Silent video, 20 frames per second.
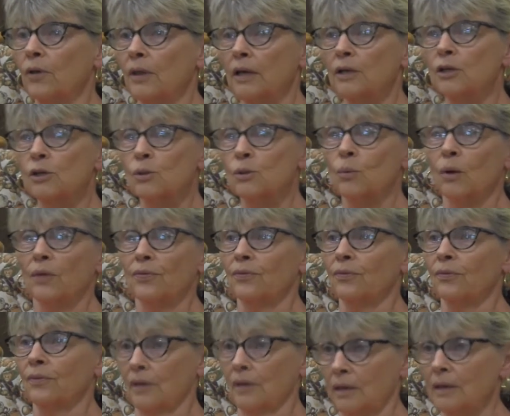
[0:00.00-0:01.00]
They just
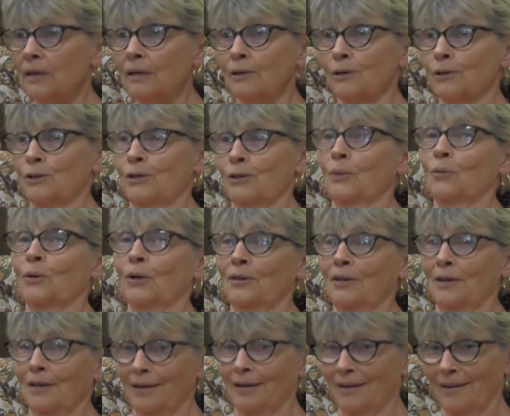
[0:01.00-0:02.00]
want the hills. They want
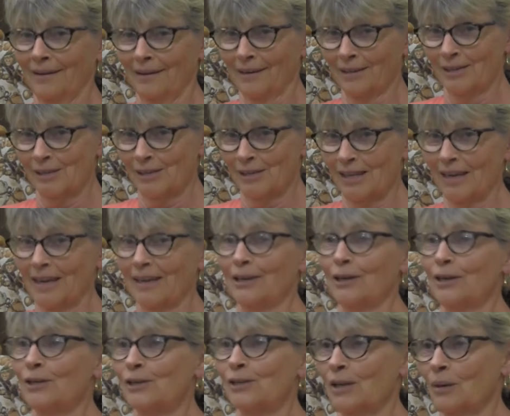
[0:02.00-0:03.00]
the
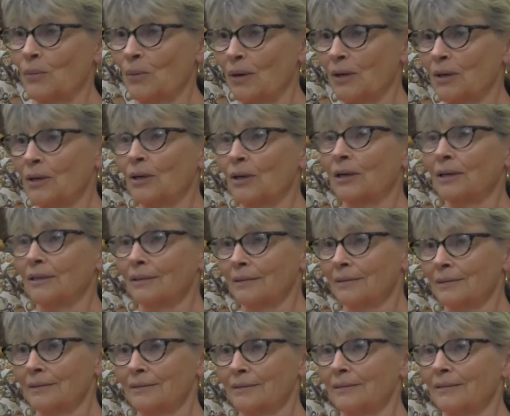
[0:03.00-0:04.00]
aesthetics. They want to look at,
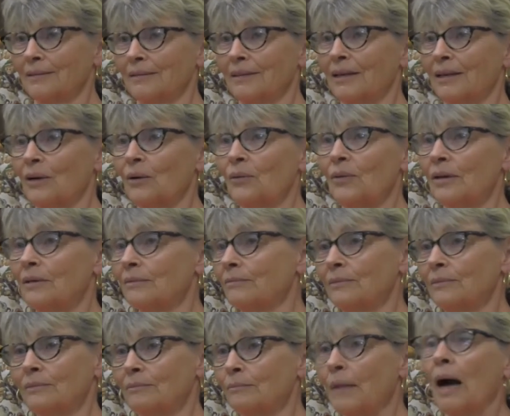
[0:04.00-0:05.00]
you know, the
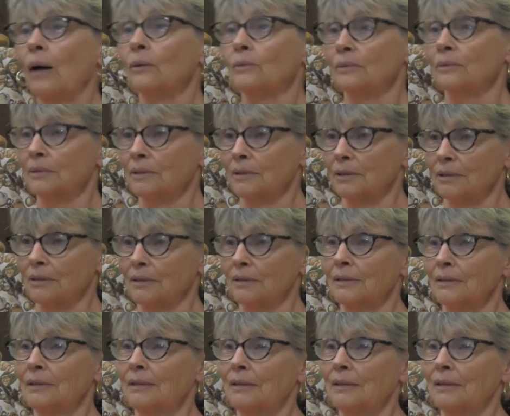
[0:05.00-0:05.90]
mountains, and